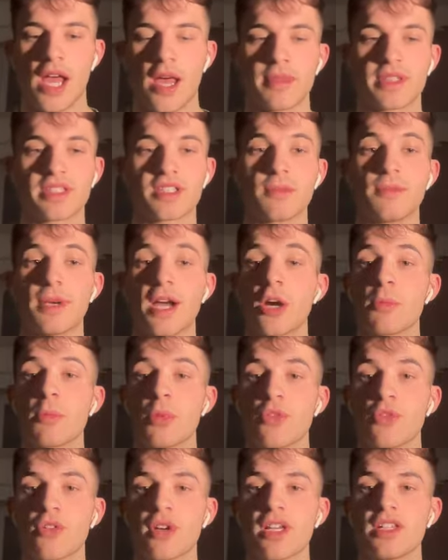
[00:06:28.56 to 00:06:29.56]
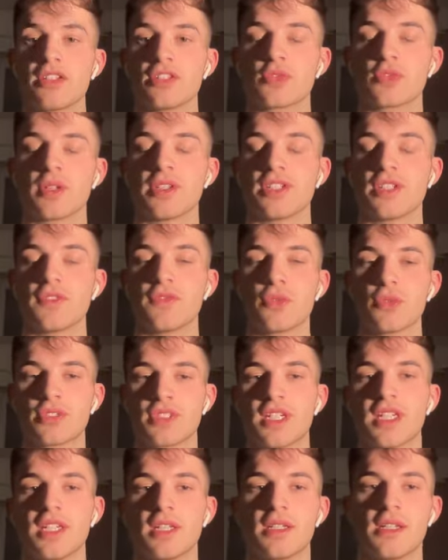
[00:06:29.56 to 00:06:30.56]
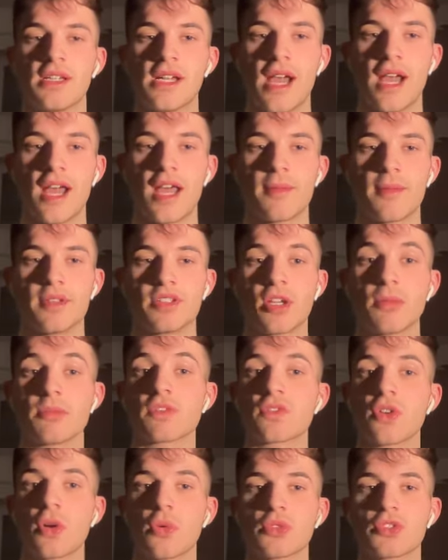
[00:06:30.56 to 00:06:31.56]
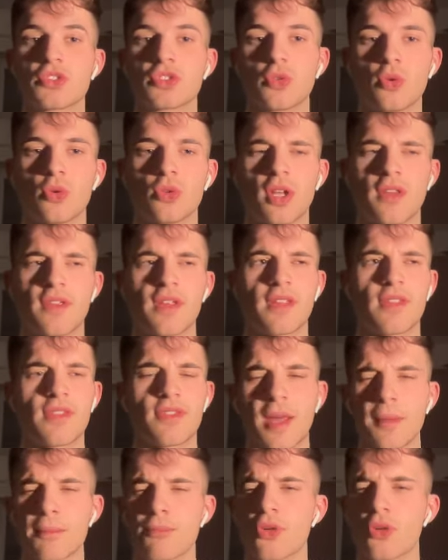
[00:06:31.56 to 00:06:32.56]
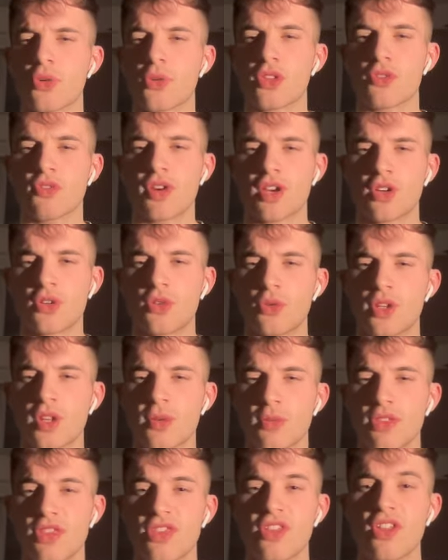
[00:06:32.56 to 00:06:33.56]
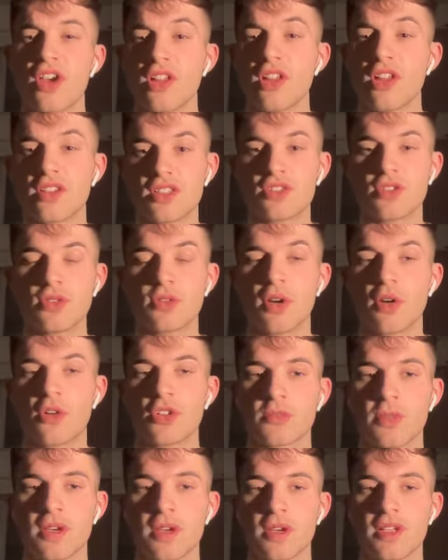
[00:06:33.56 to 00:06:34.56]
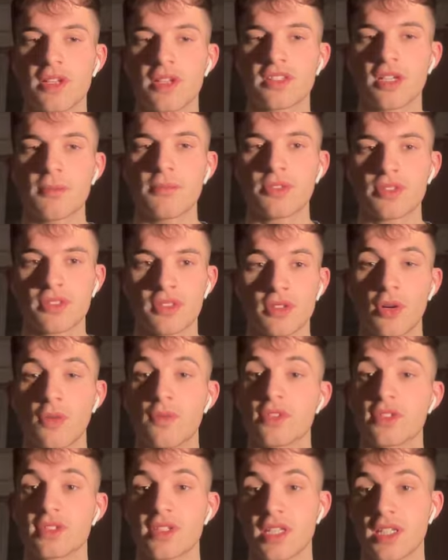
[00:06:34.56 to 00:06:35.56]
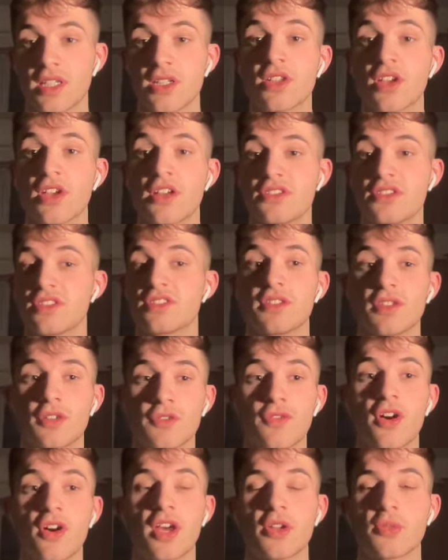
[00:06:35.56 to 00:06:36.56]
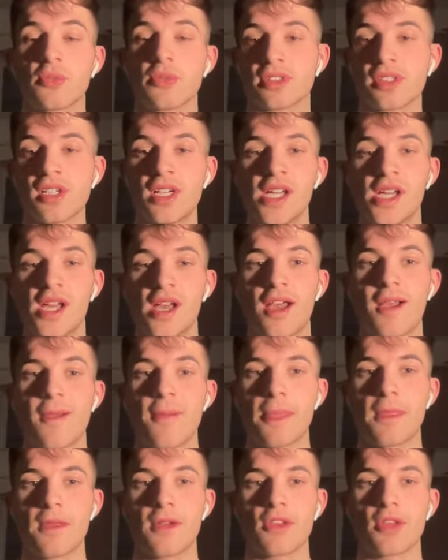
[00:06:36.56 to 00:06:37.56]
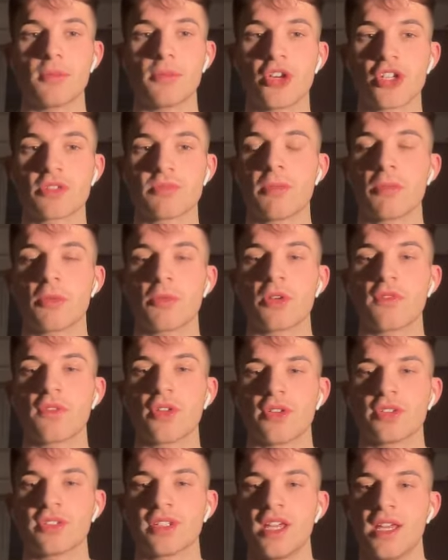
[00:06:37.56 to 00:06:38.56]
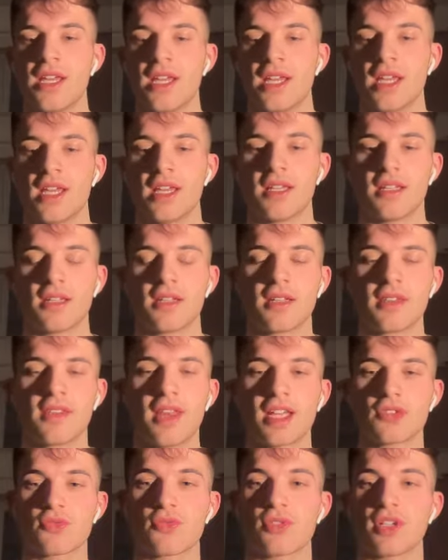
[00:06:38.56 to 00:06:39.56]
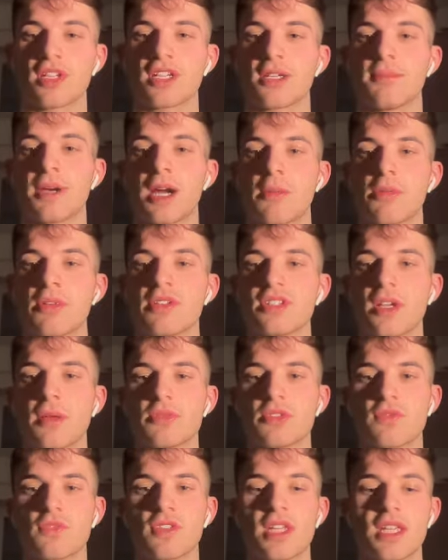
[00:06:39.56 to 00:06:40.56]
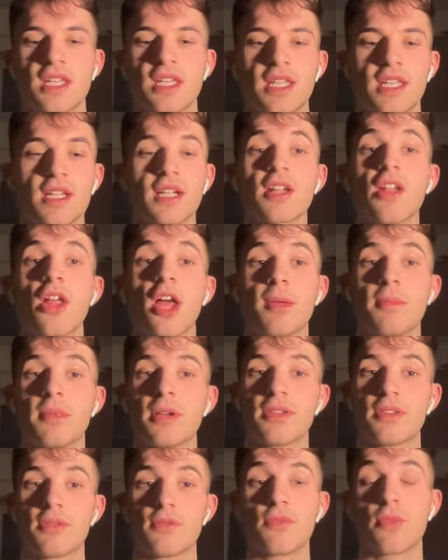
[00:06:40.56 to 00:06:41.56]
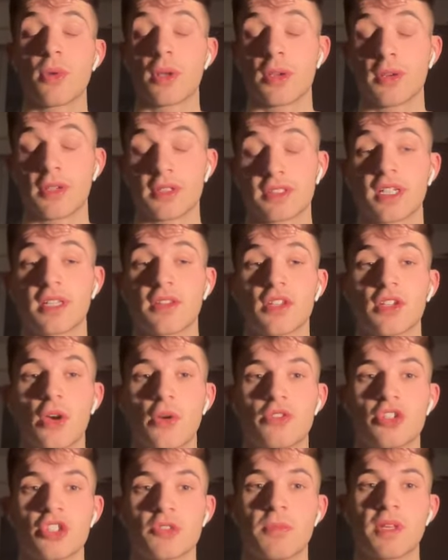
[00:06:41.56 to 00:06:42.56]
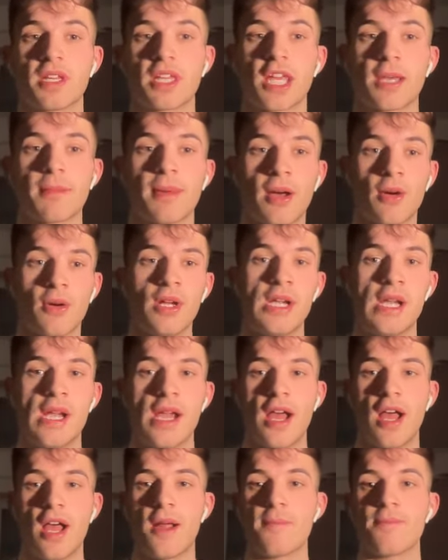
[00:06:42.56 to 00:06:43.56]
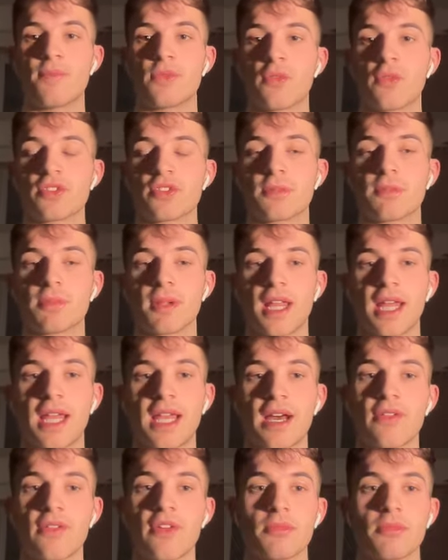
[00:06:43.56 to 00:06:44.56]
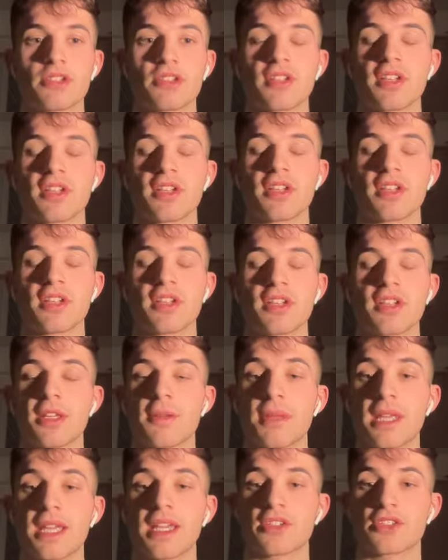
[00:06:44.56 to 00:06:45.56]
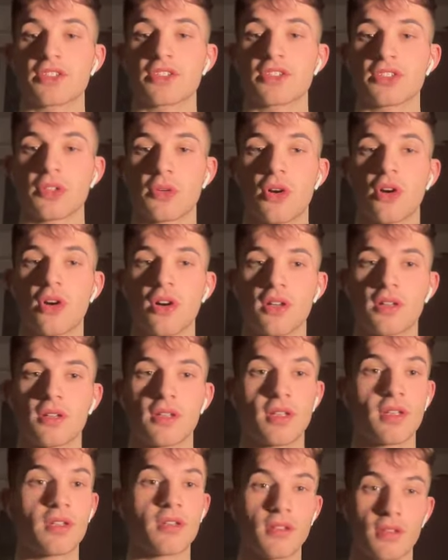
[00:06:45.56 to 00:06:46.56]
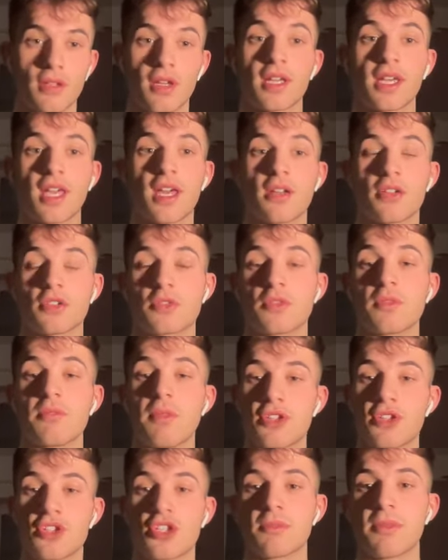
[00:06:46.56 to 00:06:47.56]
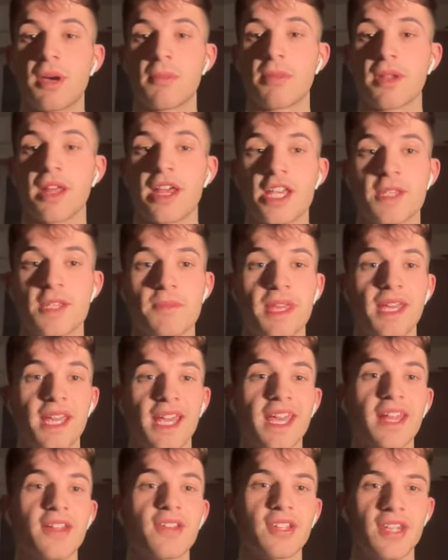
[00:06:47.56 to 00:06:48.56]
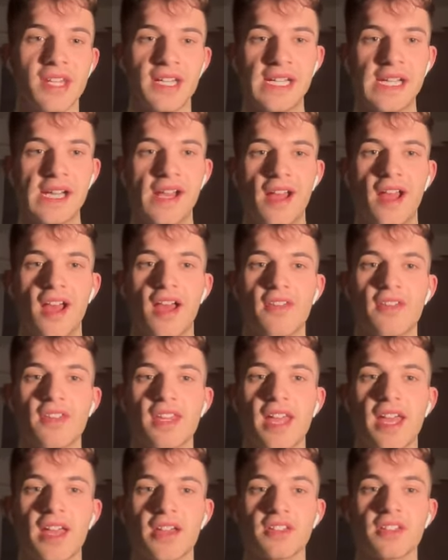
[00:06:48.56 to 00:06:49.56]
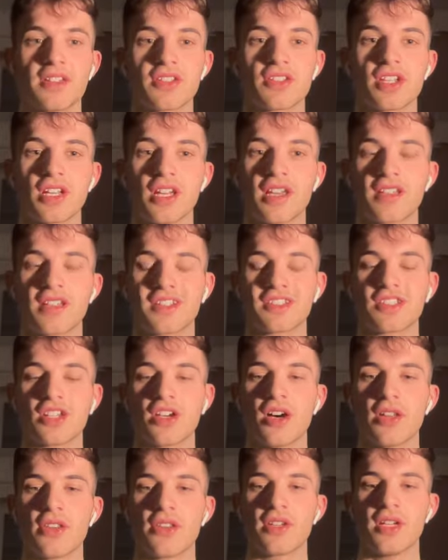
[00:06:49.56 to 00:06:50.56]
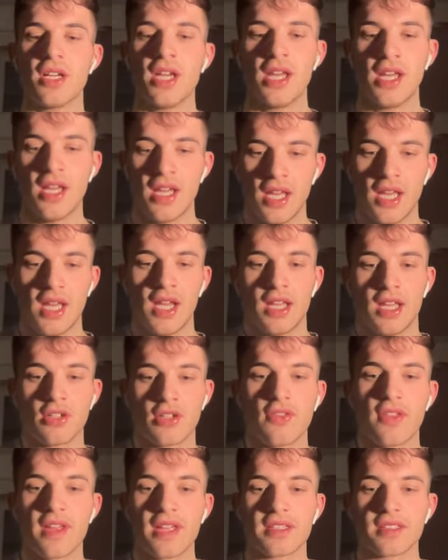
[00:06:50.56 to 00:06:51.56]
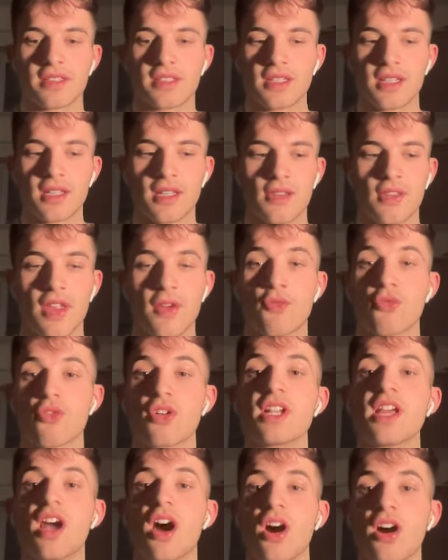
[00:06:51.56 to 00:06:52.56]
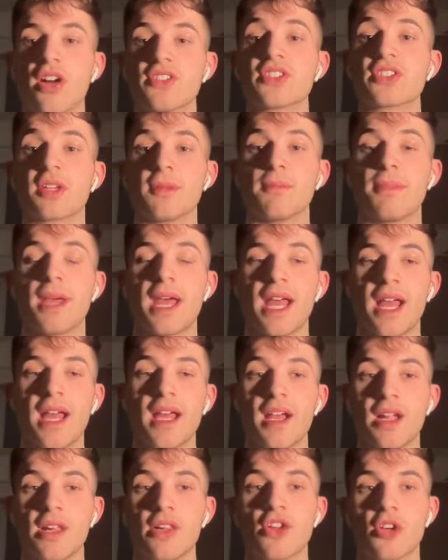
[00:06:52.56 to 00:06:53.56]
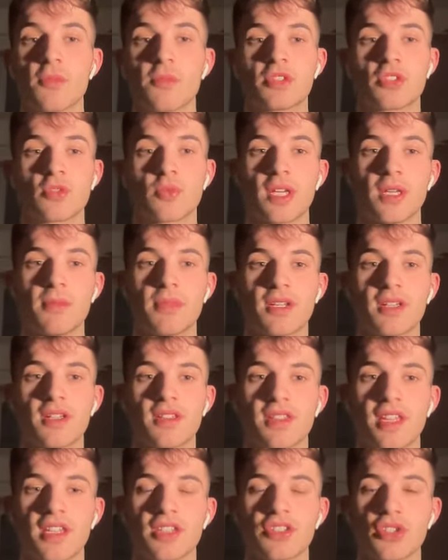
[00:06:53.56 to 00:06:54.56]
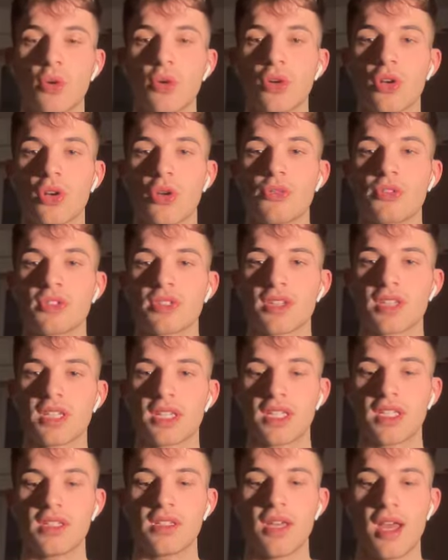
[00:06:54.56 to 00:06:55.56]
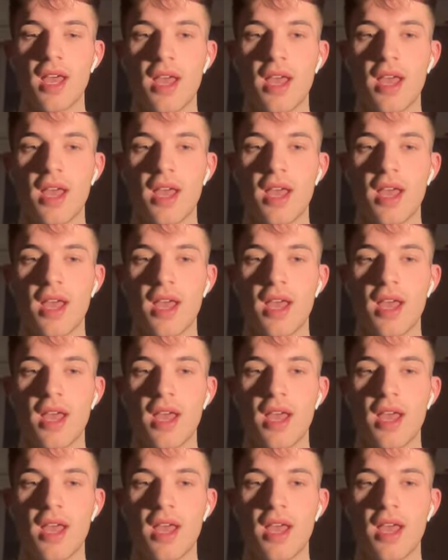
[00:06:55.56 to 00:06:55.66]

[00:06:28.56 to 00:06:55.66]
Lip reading: it's comparable really to 2014 in terms of goals scored. I think that broke the record. There were 32 goals by subs. Obviously, Gertz's in the final was the most memorable of those. And that's really comparable in terms of the climate. When I was seeing the coaches speaking about obviously playing out there in Brazil and it being so hot. And again, as we mentioned about players being ill and the air conditioning in Qatar, that they're really hard to compare and look between because they're so closely